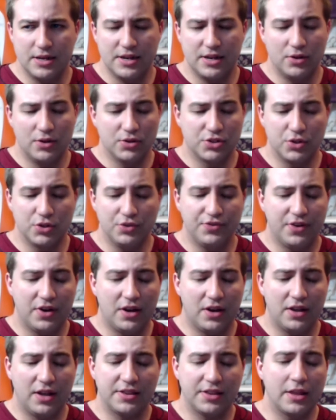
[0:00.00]
so
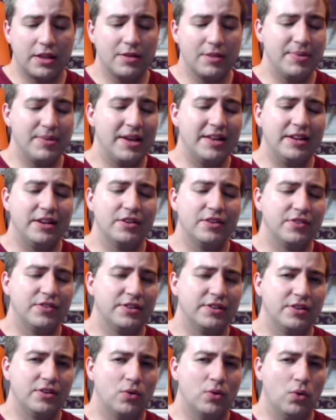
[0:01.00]
far at the beginning of it,
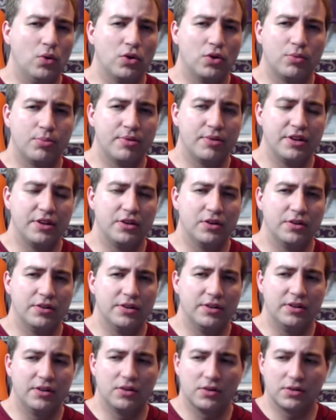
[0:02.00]
it all looked pretty good.
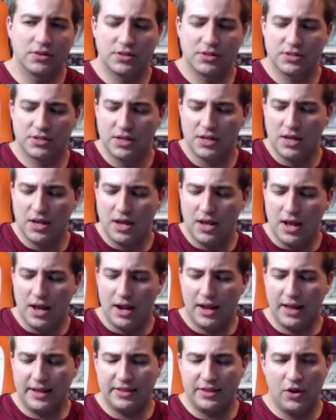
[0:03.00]
It looked
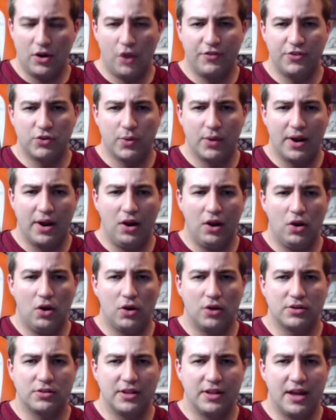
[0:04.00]
like they offered quite a
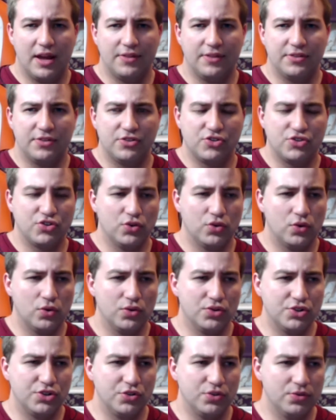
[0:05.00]
lot. They had this
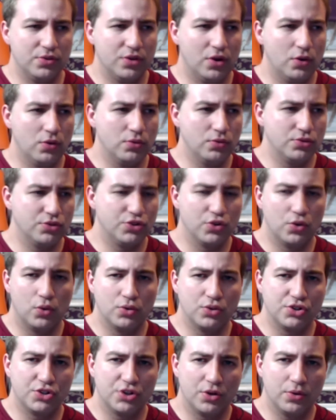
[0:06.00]
George doing the whole
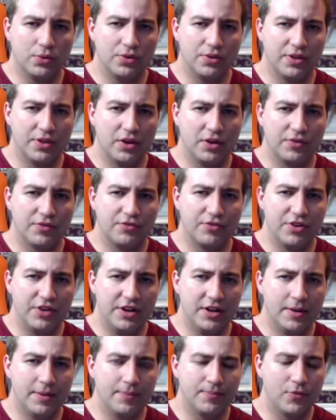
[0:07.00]
George show thing on
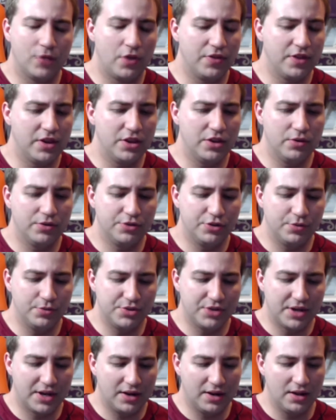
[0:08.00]
Freedom on their YouTube
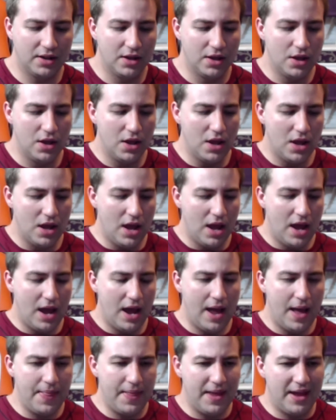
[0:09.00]
channel,
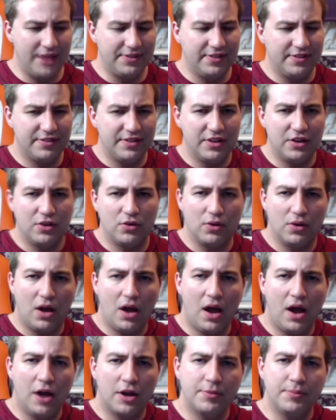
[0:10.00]
and they had this thing called
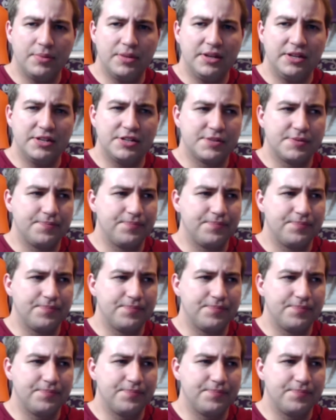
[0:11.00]
Heartbeat.